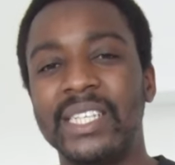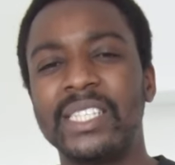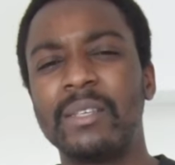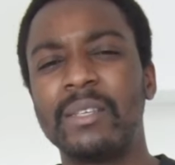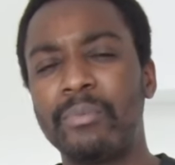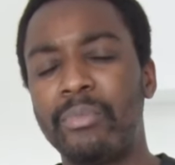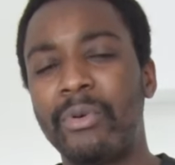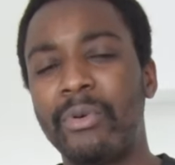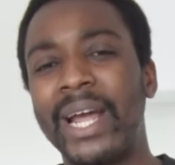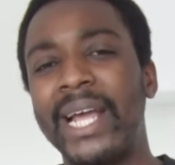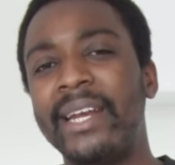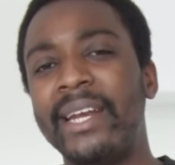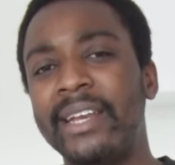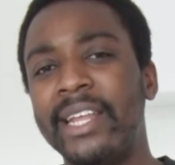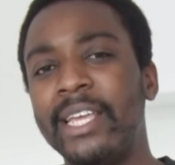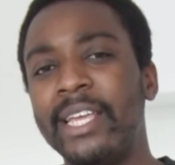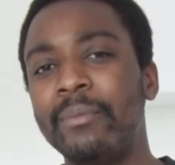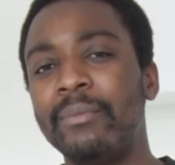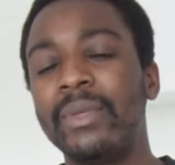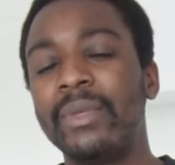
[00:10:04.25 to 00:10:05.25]
That's the brand
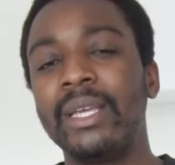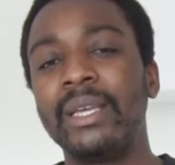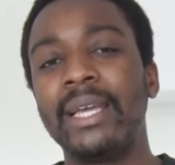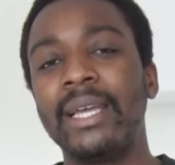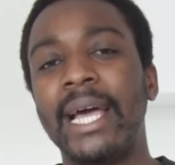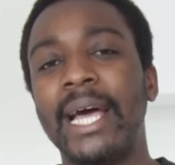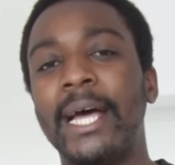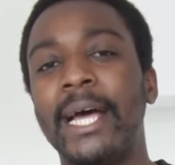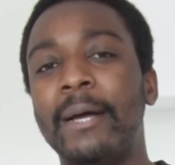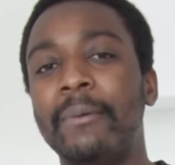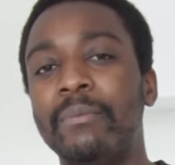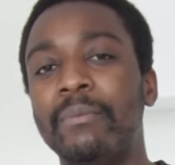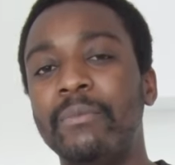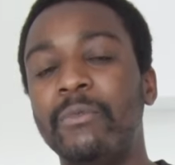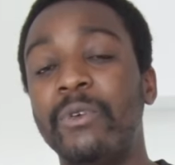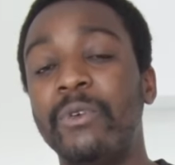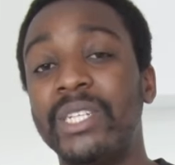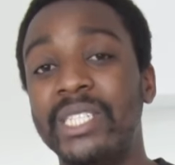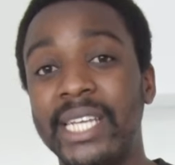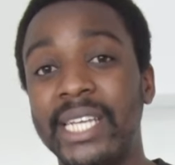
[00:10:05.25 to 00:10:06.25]
name
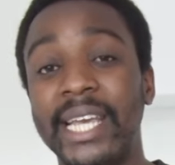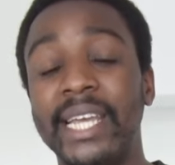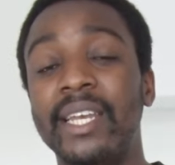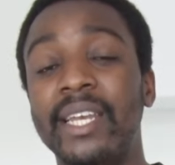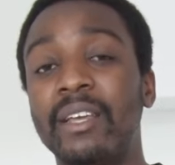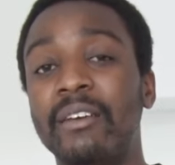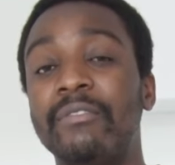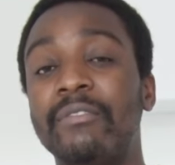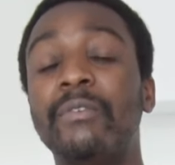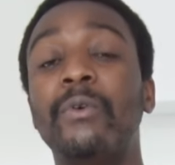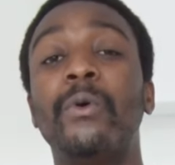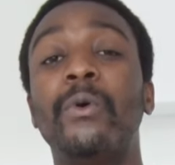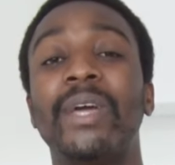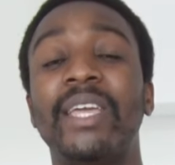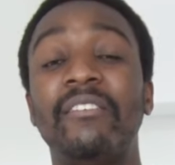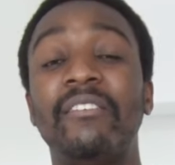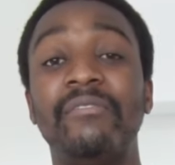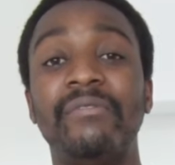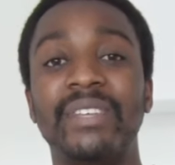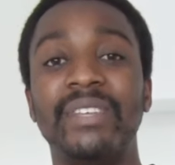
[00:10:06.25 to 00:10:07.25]
retainer for
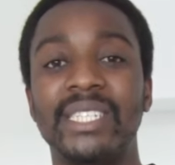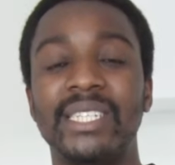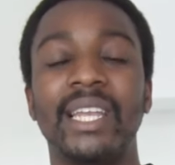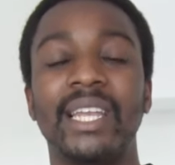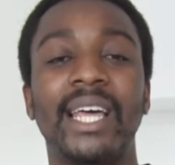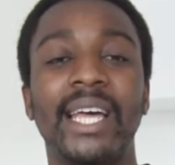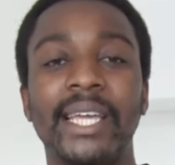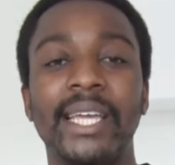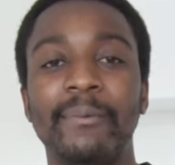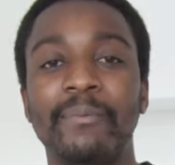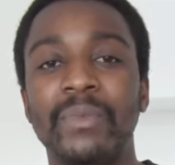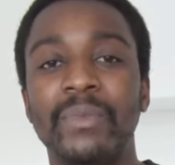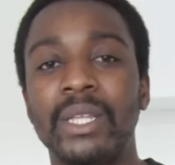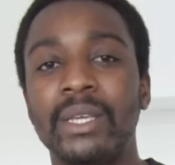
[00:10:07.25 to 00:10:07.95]
Invisalign.